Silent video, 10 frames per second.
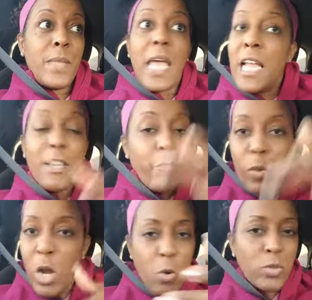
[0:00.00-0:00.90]
And if
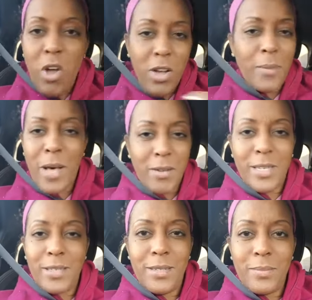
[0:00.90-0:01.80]
we don't talk about
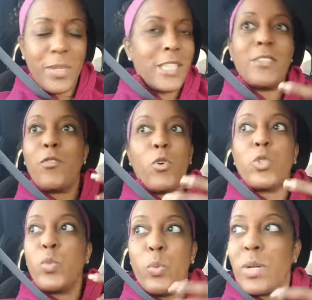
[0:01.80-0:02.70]
it, because of
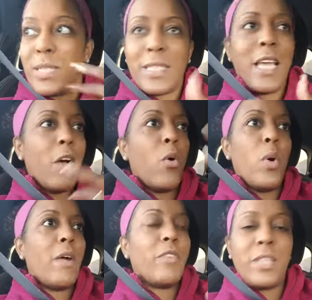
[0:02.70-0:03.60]
course we want to say, oh,
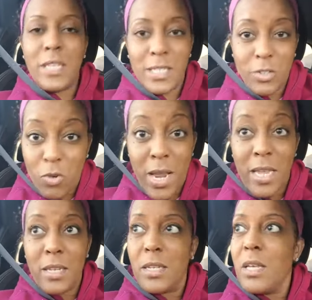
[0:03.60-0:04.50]
everything is
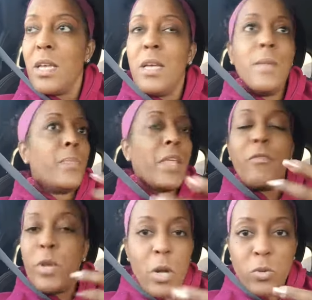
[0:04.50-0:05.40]
great. If
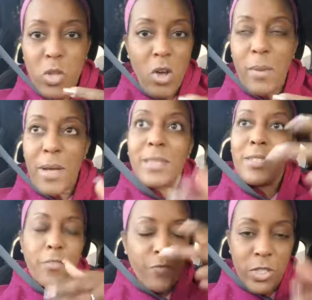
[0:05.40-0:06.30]
we don't talk about the
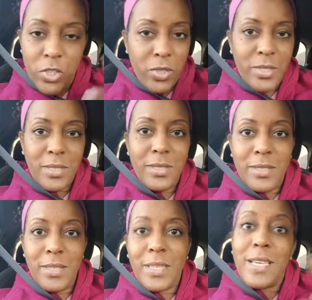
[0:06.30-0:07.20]

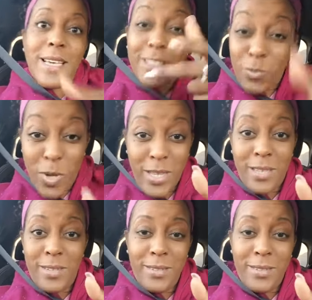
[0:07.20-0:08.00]
deficiencies, then guess what?